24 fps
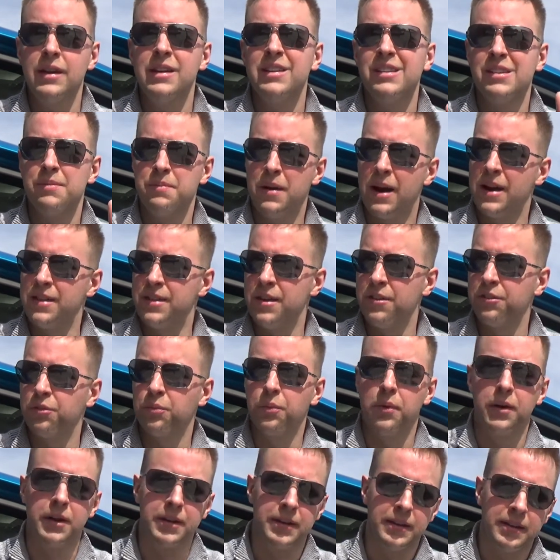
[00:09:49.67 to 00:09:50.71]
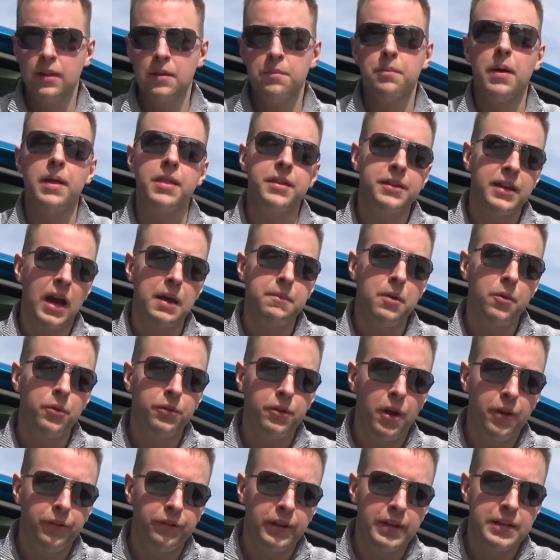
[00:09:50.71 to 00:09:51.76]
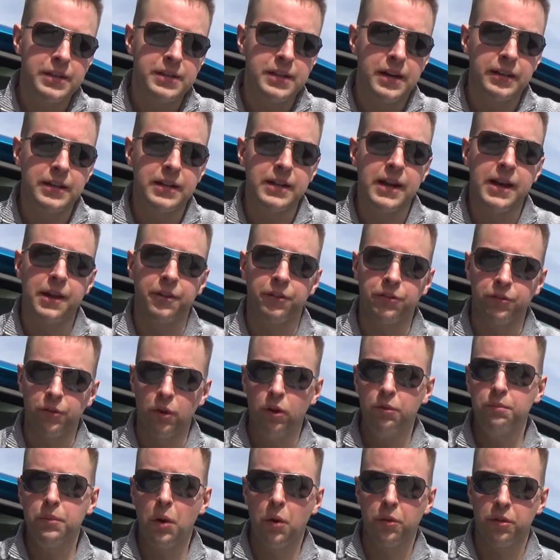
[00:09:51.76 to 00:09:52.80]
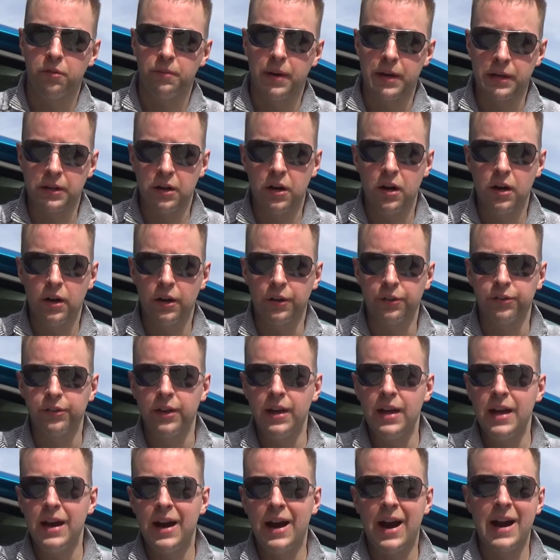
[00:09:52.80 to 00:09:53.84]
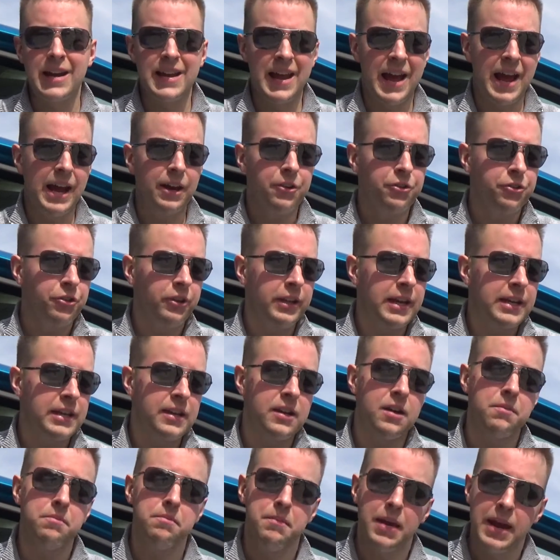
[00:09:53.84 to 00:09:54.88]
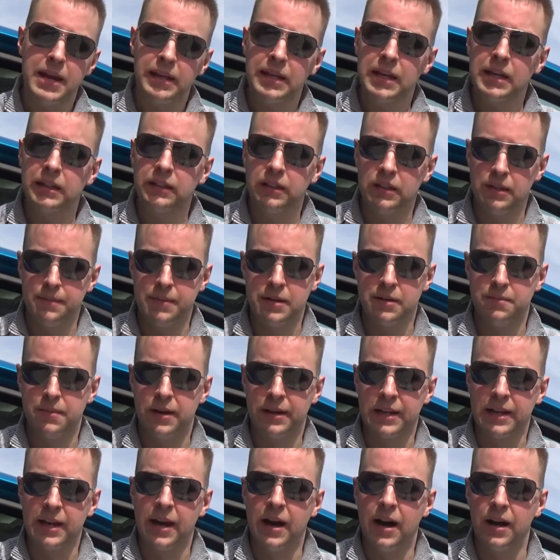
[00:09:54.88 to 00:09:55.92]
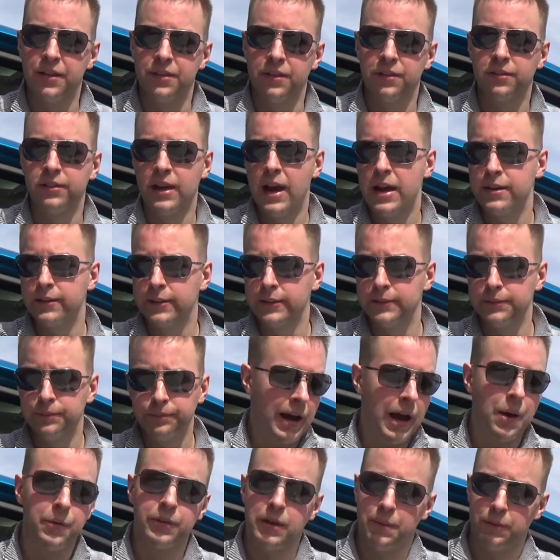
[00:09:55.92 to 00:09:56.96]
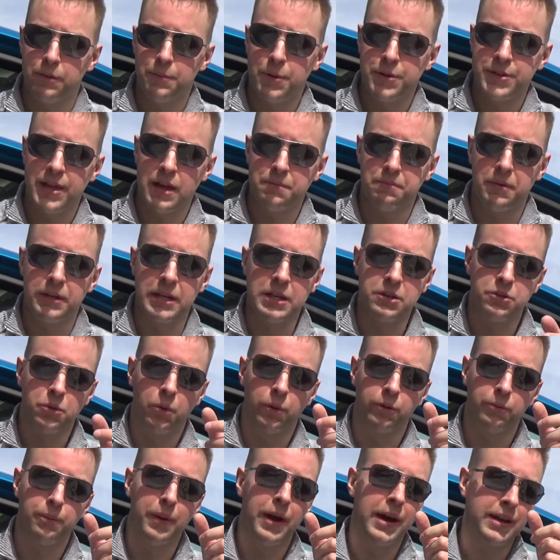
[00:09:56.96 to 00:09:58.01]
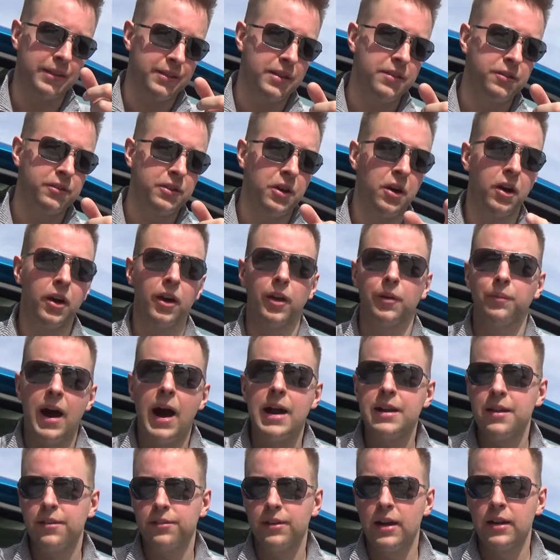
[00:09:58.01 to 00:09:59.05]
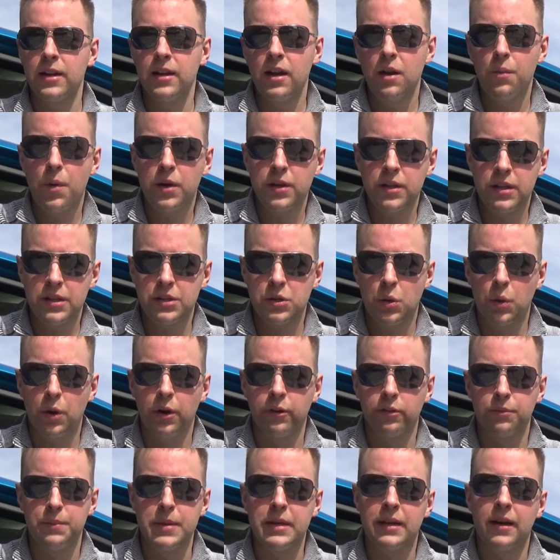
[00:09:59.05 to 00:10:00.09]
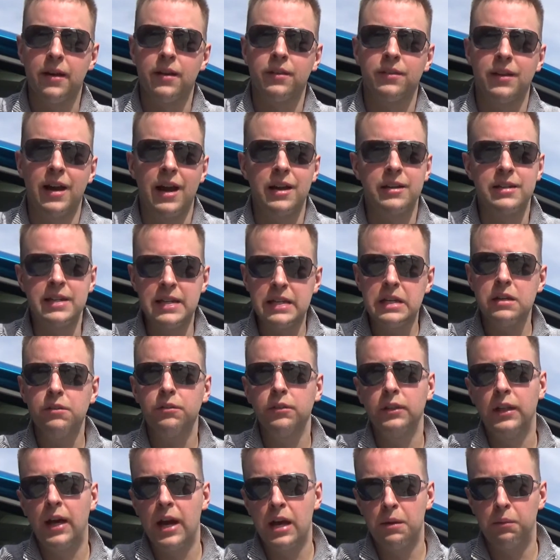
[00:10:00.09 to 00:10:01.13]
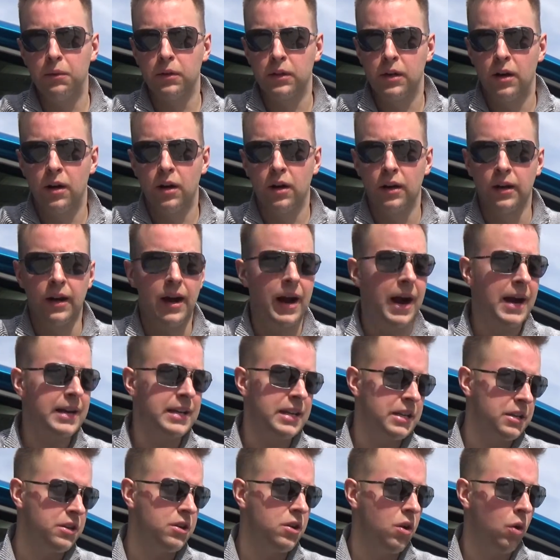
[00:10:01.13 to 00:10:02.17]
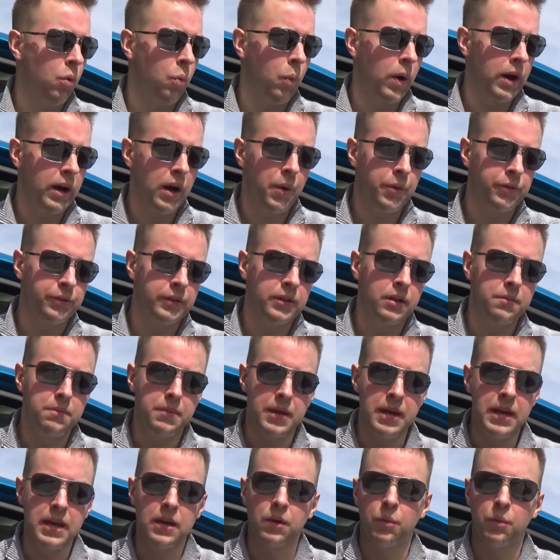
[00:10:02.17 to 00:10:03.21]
to buy this one. By the time it was all said and done and I had sold both of my cars, I had actually ended up making a little bit of money on the Saturn. I was able to put that money towards buying this car. I decided I wanted the Taurus because I needed a reliable car. I didn't know where I was going to be